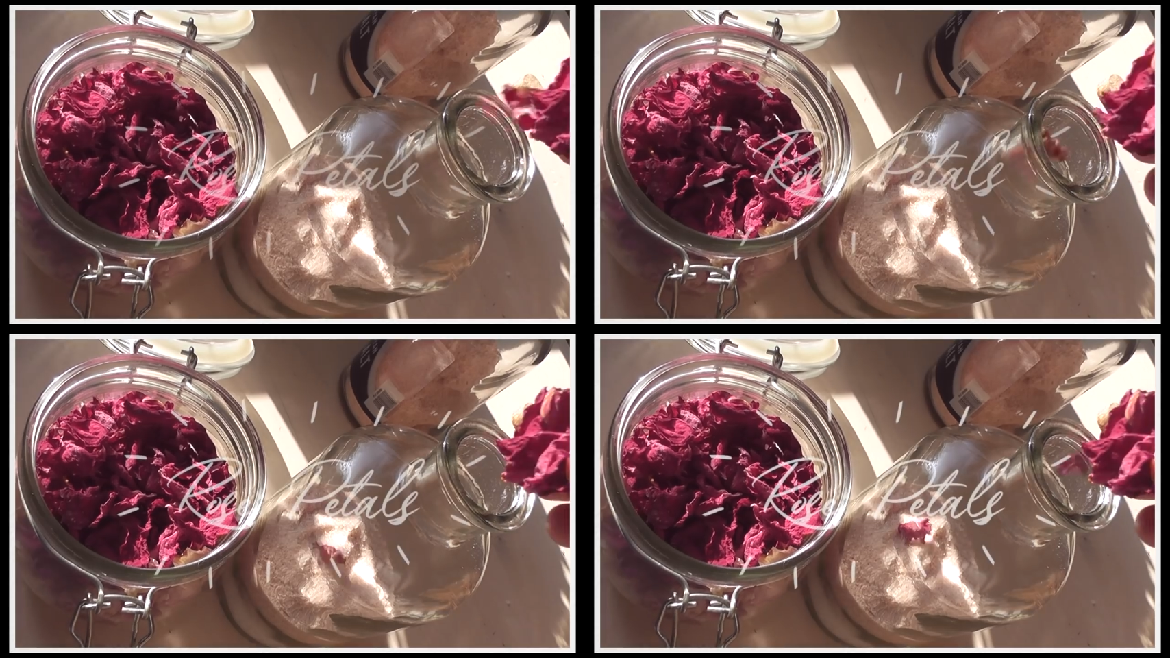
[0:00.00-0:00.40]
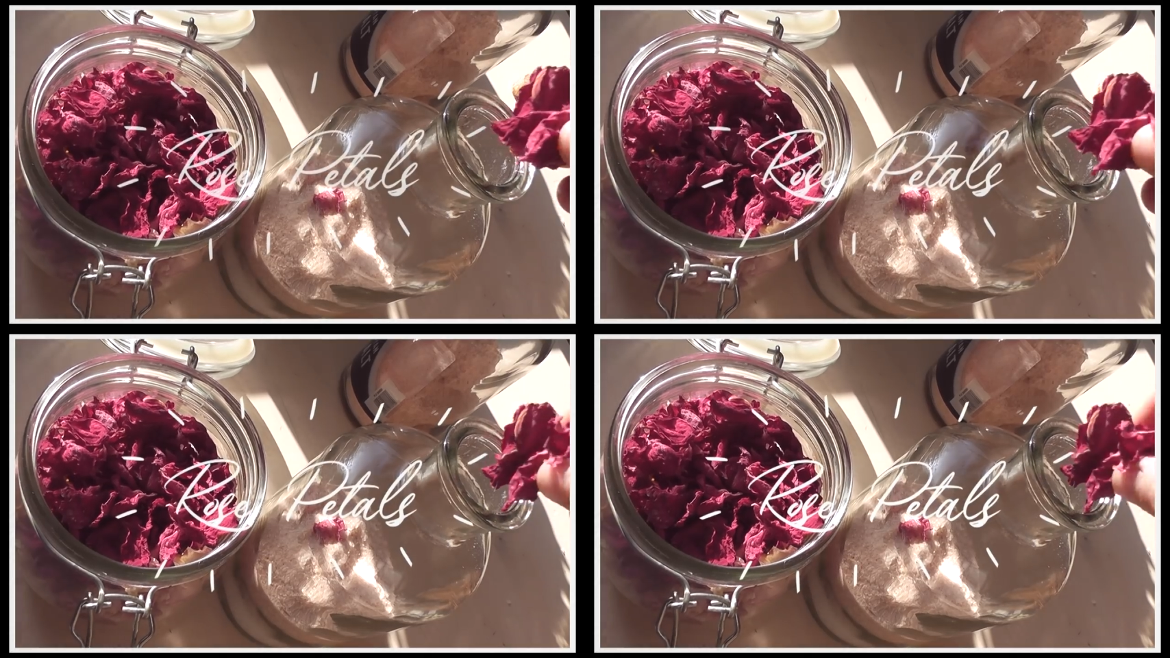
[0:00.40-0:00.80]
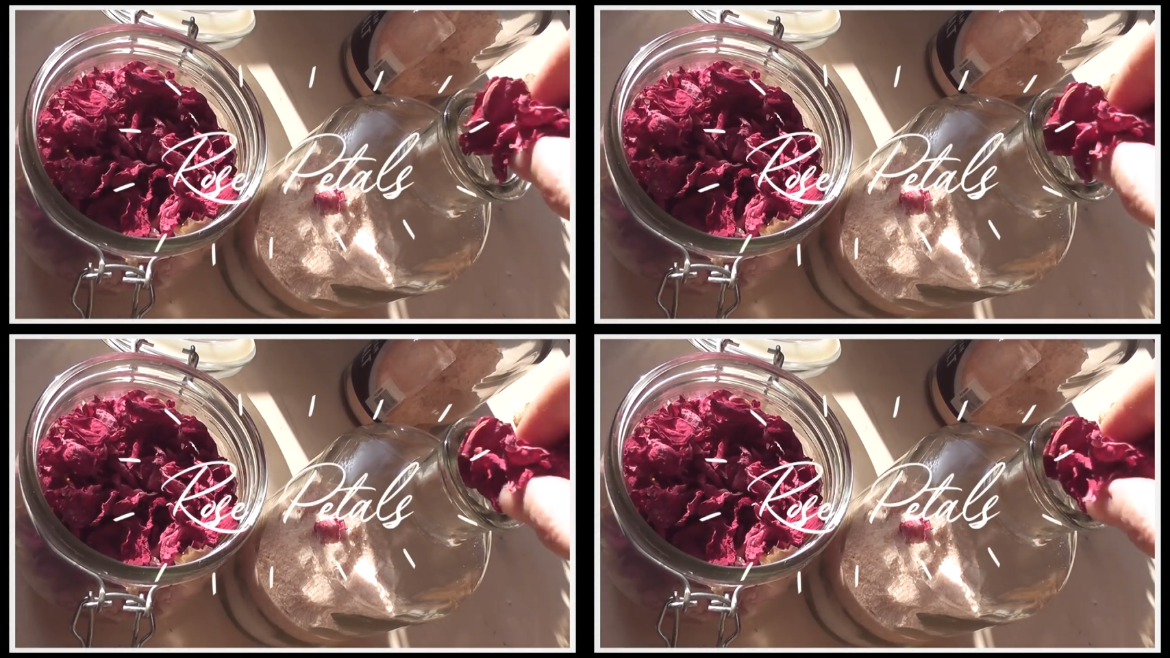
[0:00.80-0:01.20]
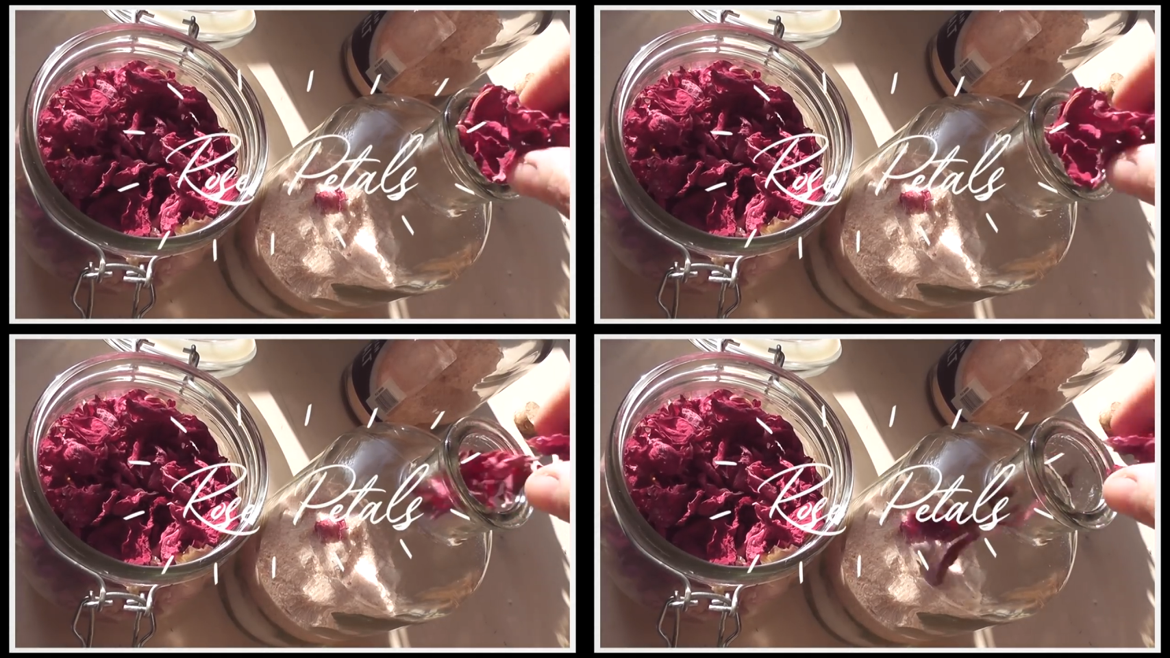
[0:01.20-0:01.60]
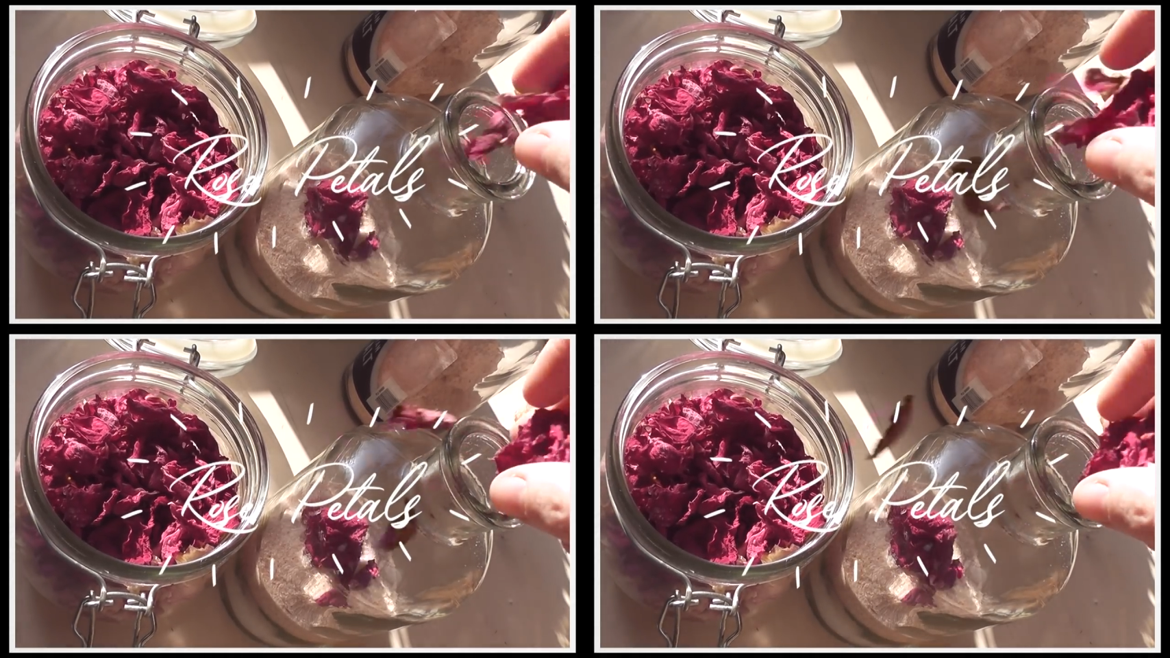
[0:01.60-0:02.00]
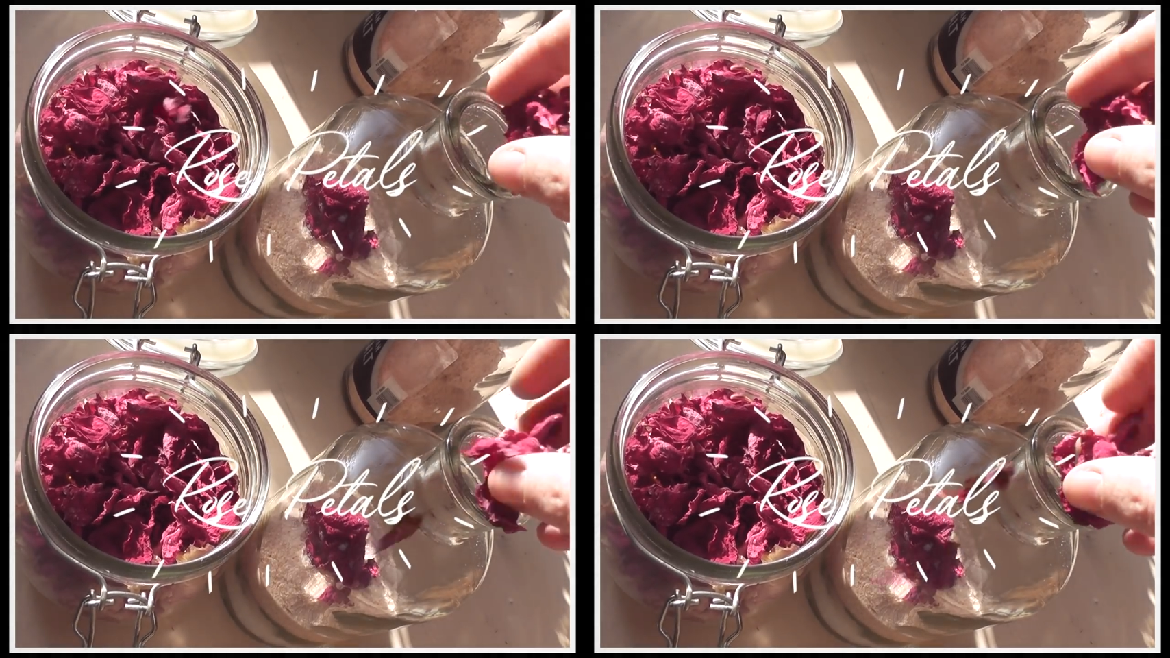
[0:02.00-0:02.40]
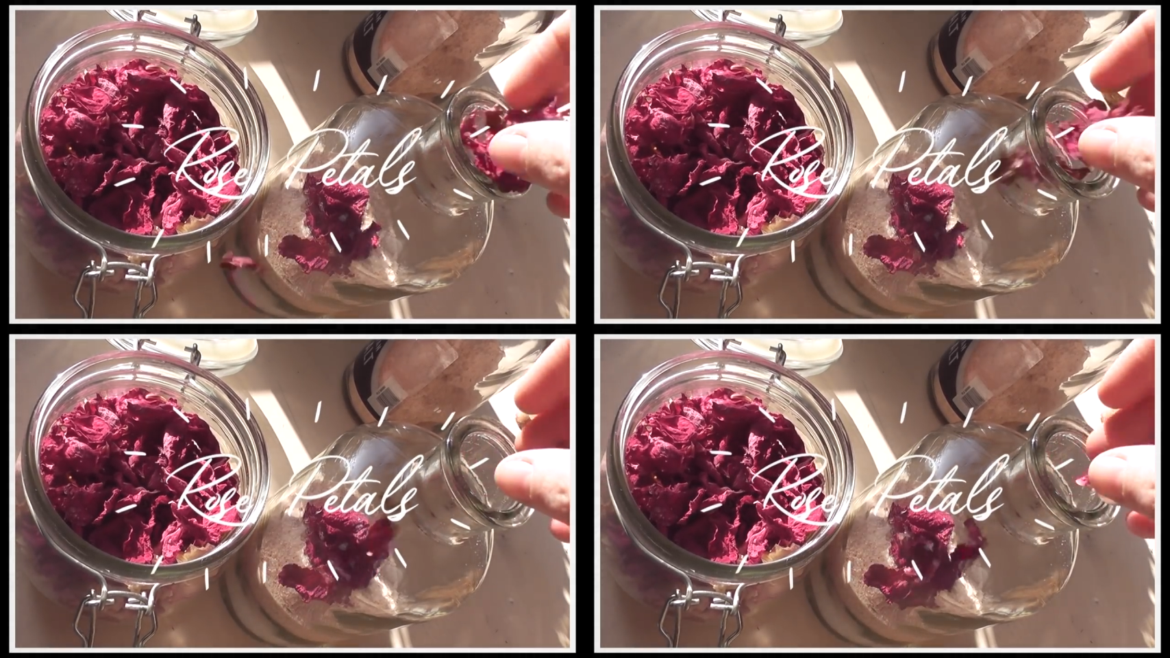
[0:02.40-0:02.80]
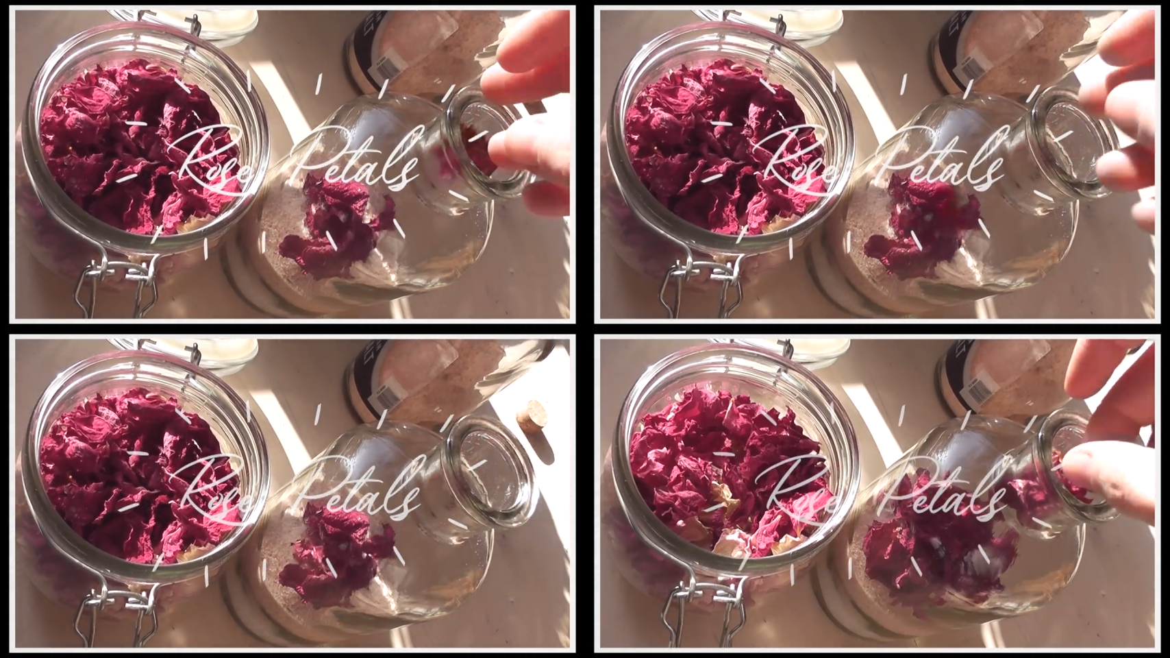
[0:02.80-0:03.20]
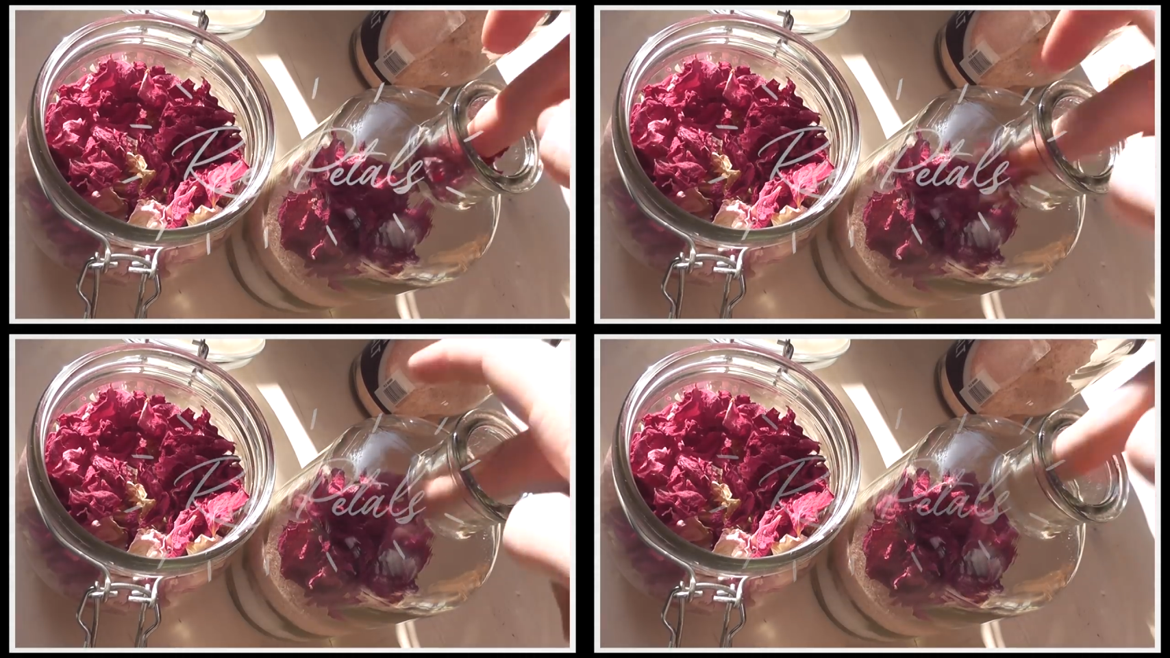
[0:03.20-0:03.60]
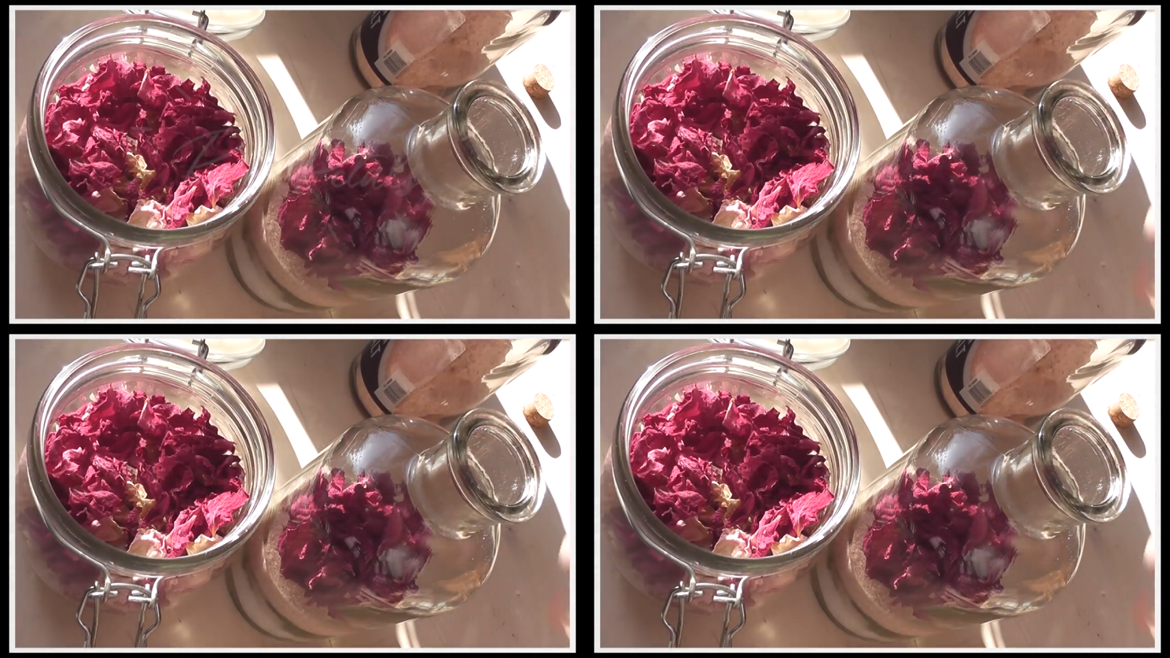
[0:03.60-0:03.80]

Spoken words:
Nobody's mouth can be seen.